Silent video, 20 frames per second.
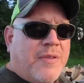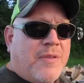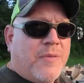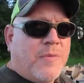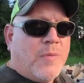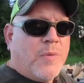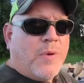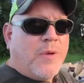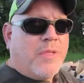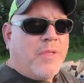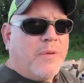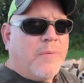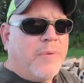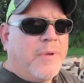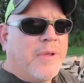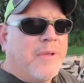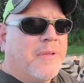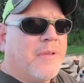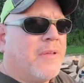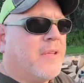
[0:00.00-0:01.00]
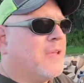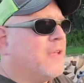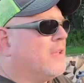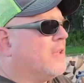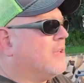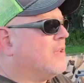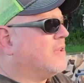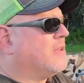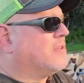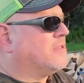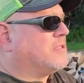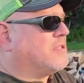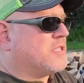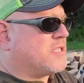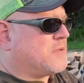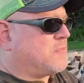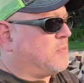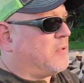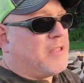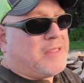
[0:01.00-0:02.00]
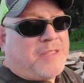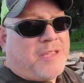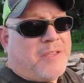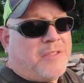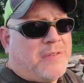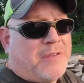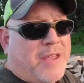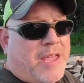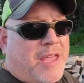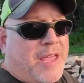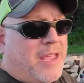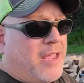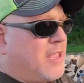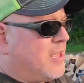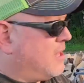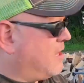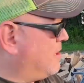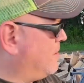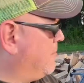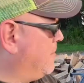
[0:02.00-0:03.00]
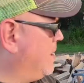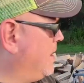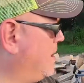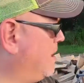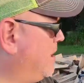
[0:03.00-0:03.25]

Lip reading: wood that we just split the other day. But